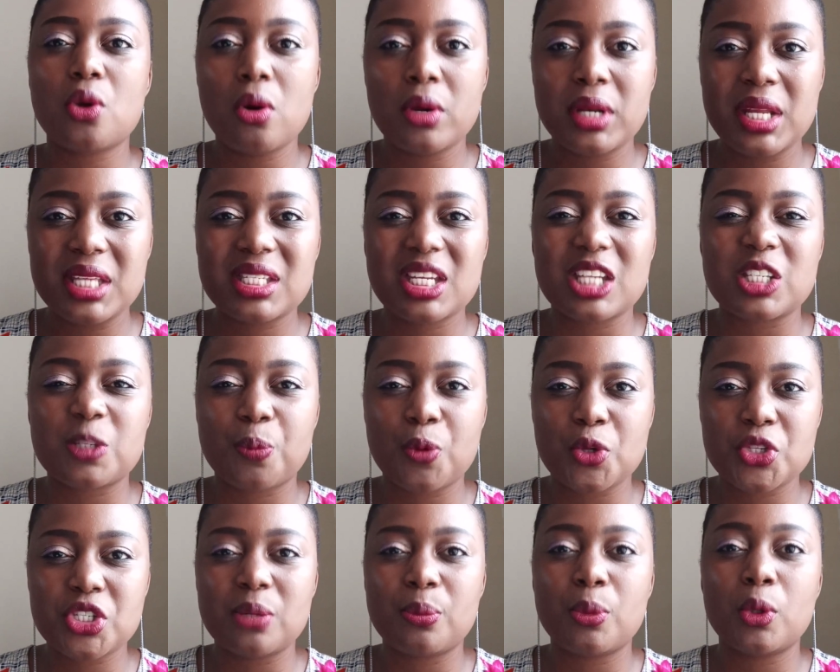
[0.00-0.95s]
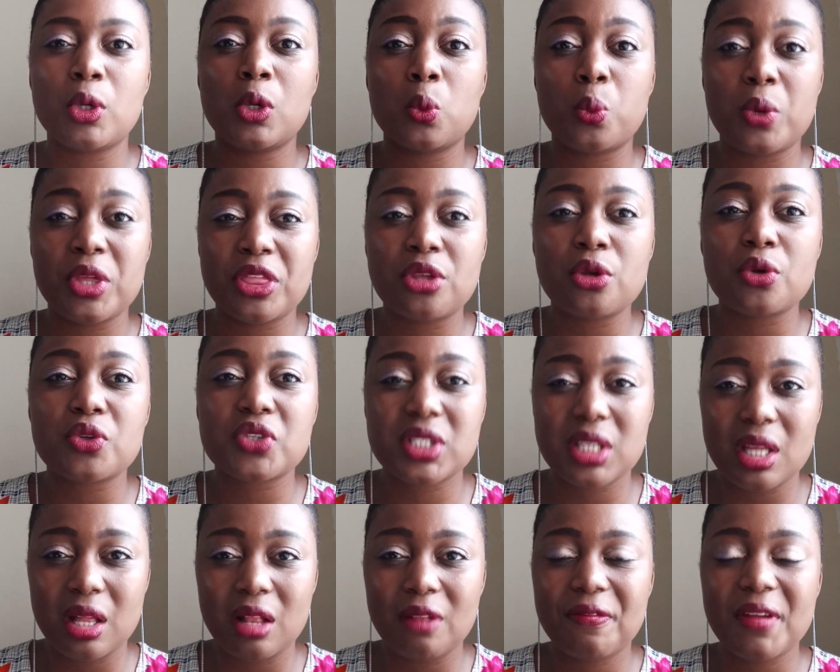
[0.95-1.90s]
honest as possible with
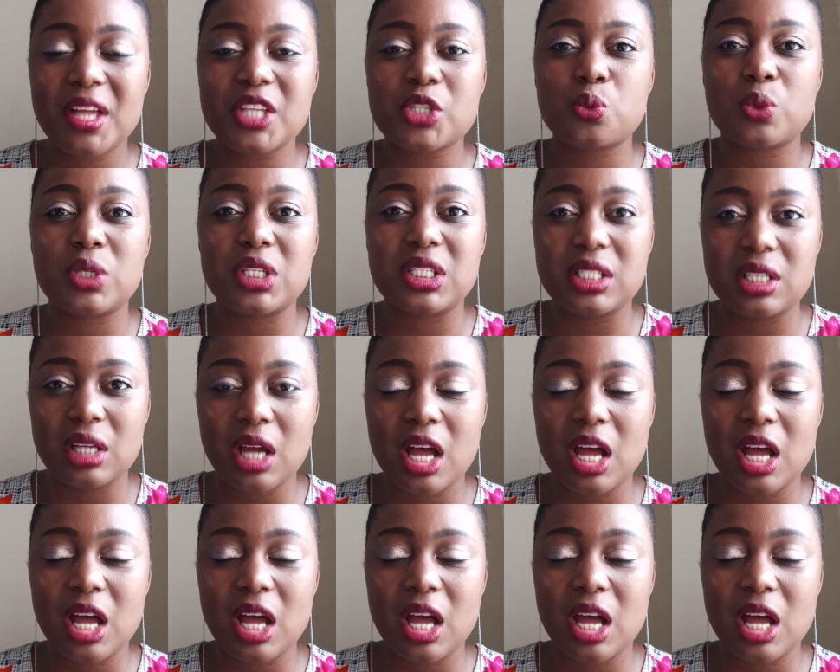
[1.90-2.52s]
yourself as we